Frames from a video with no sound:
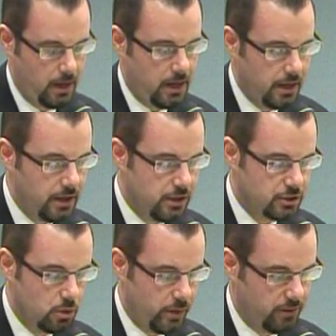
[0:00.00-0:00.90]
In
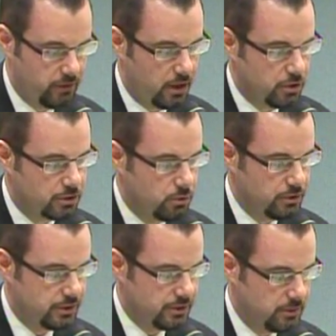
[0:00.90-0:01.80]
addition, we have let our school
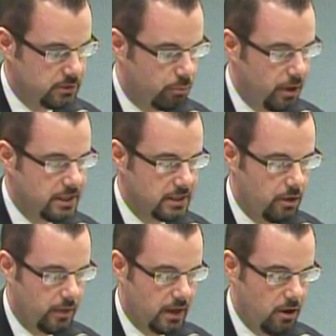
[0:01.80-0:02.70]
systems break
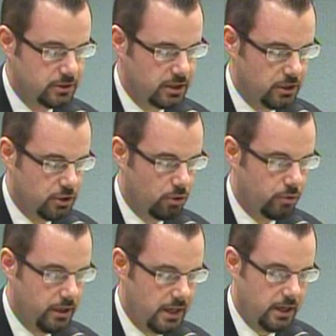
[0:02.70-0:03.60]
down the counseling
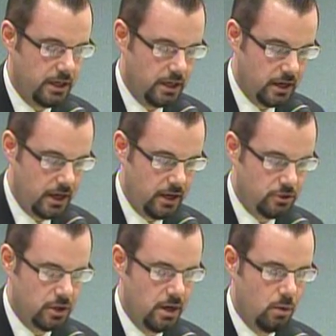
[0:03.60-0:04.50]
children need at a young
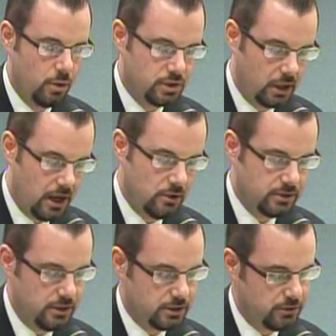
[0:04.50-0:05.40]
age, which allows
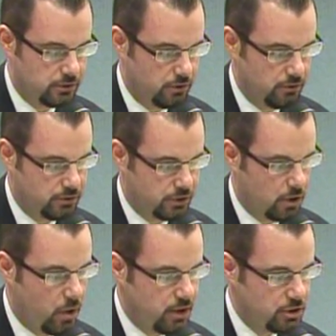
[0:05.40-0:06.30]
these concerns to
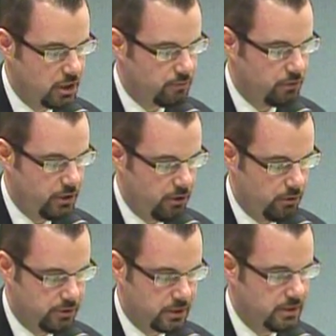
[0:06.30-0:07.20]
go unchecked for
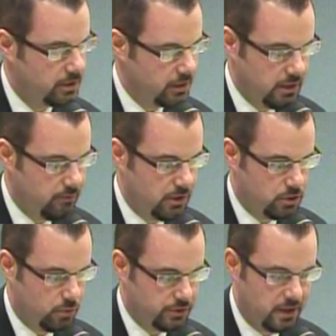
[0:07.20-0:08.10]
years until
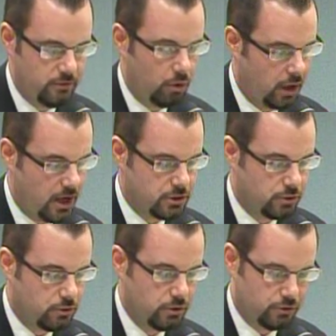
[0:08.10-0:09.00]
individuals have no
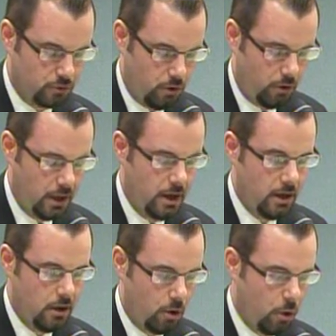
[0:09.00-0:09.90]
logical control
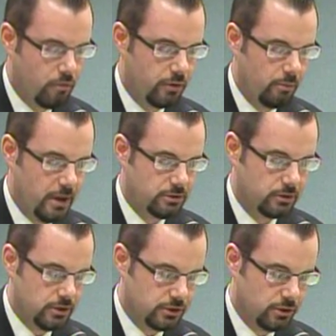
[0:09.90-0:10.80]
over the mental
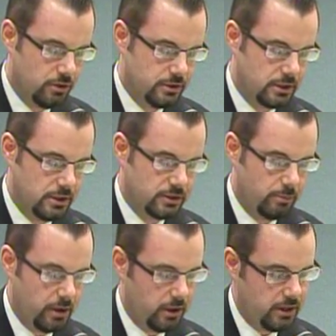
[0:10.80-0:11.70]
concerns and
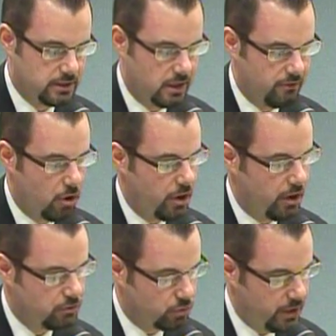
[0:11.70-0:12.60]
disabilities that have gone
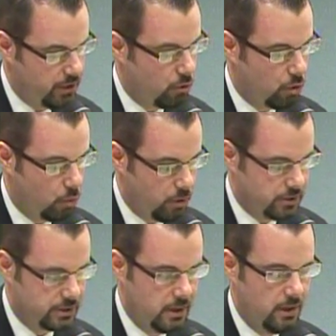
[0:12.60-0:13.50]
untreated or
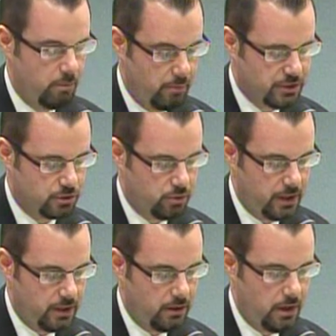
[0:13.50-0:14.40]
worse,
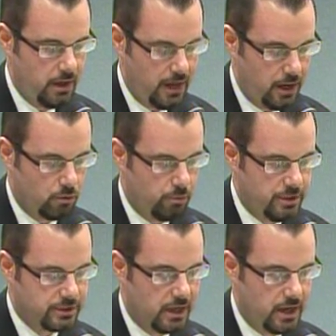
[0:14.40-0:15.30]
mistreated and or
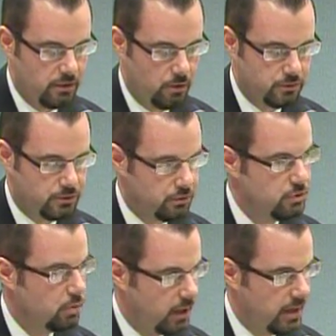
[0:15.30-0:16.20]
misdiagnosed due
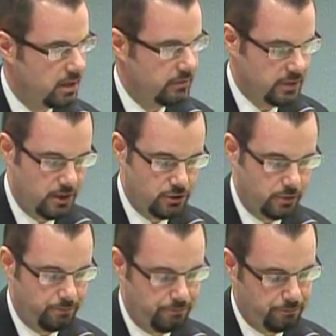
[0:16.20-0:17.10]
to a lack of attention.